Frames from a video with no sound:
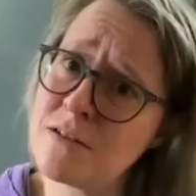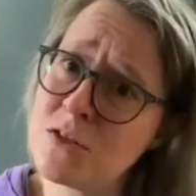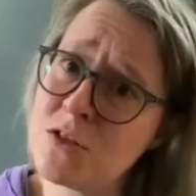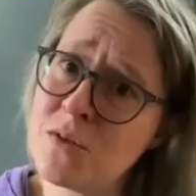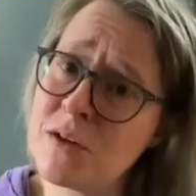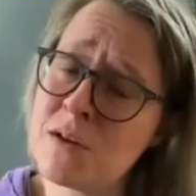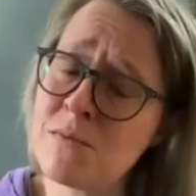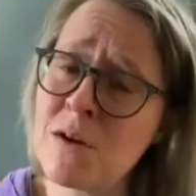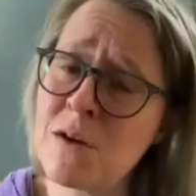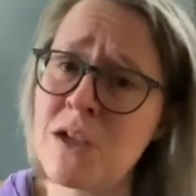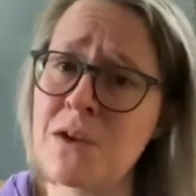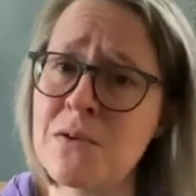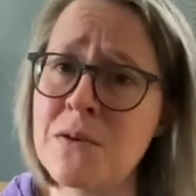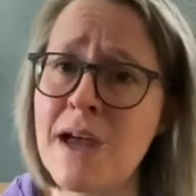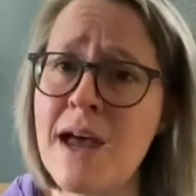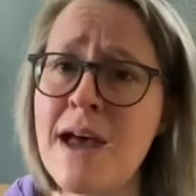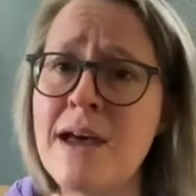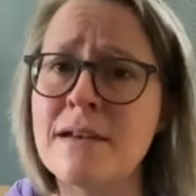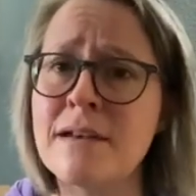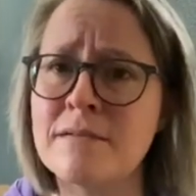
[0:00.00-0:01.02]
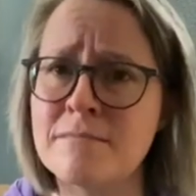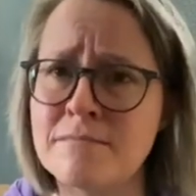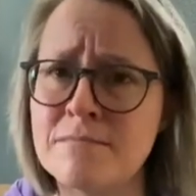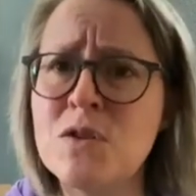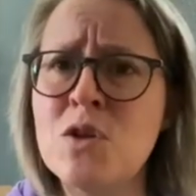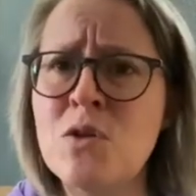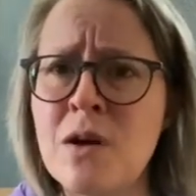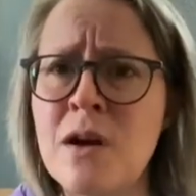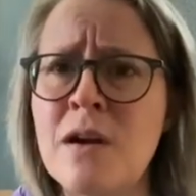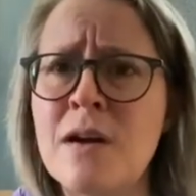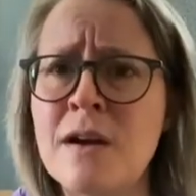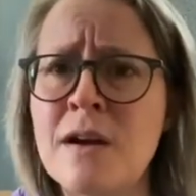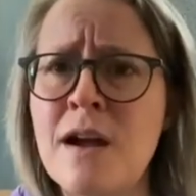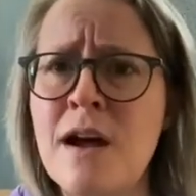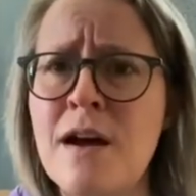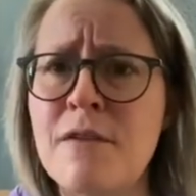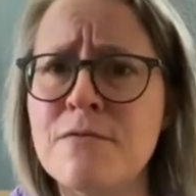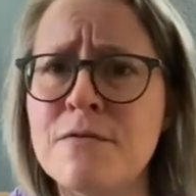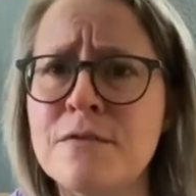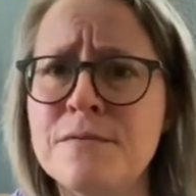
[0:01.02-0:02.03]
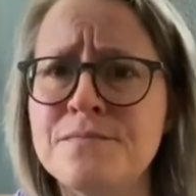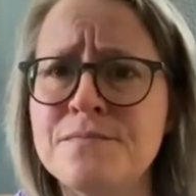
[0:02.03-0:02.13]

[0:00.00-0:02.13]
doing what you can. You are enough.